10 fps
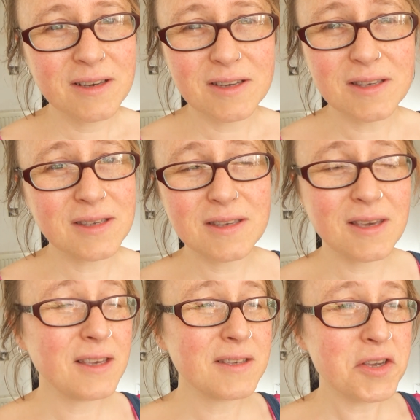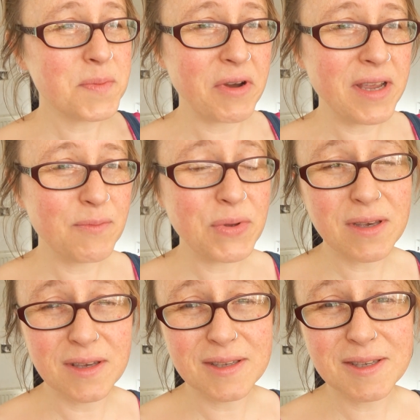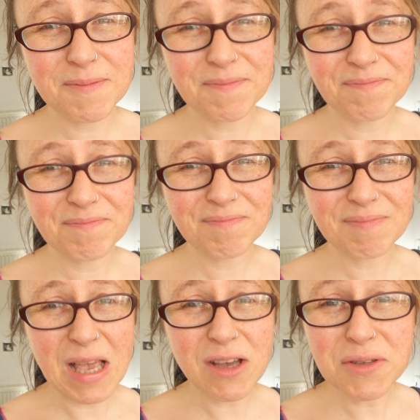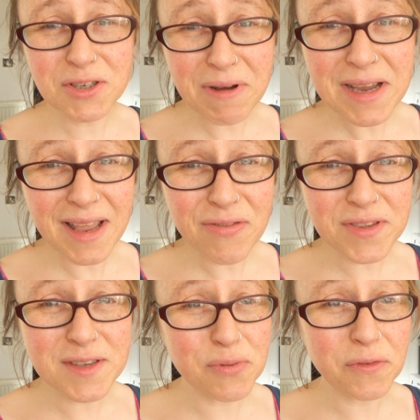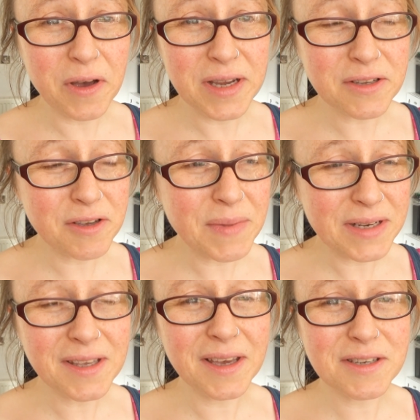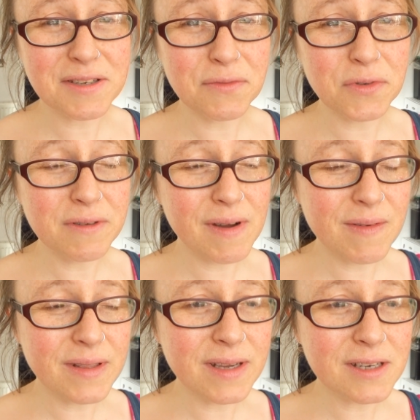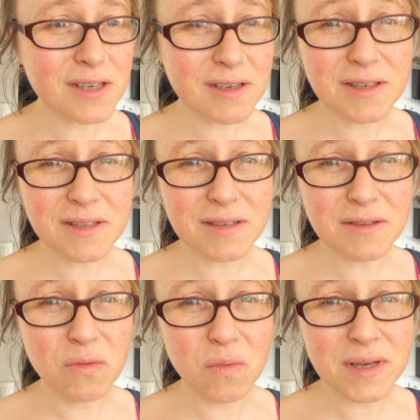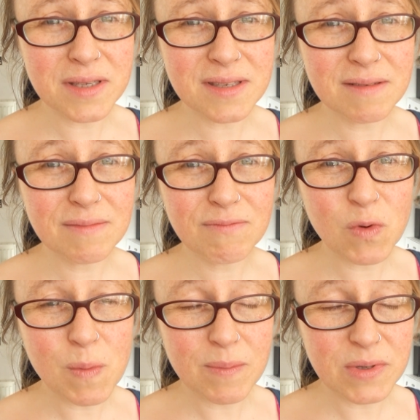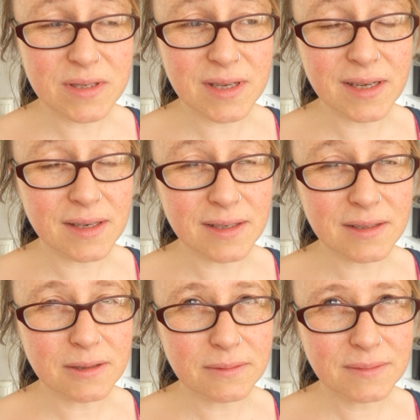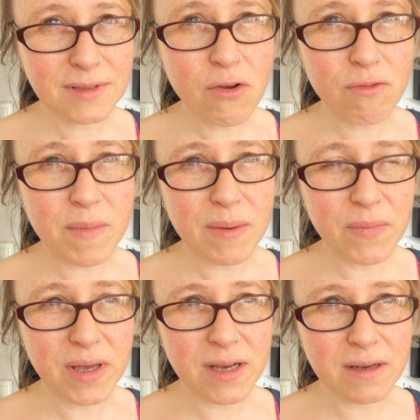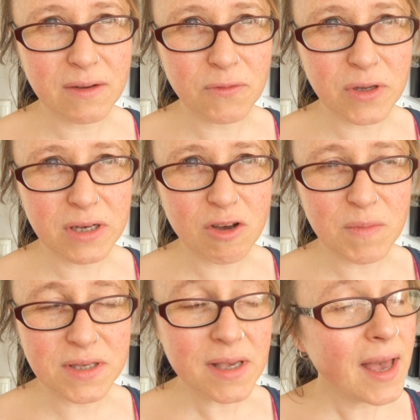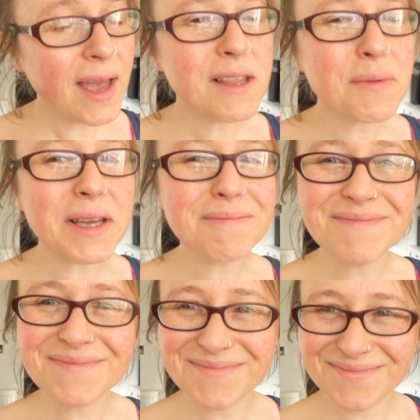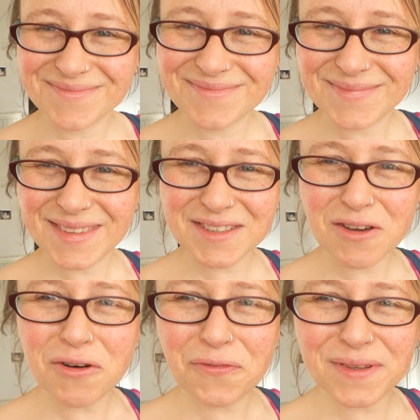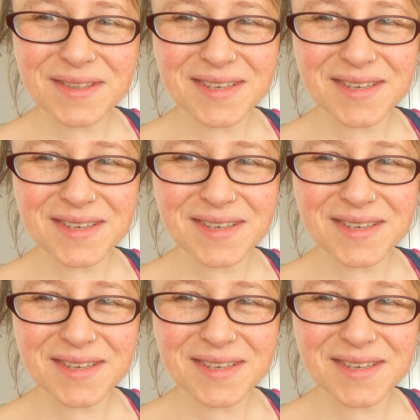just exasperated because I go to great lengths to provide her medication for her and then she just doesn't always remember to take it. Remember in inverted commas. Anyway, it's coffee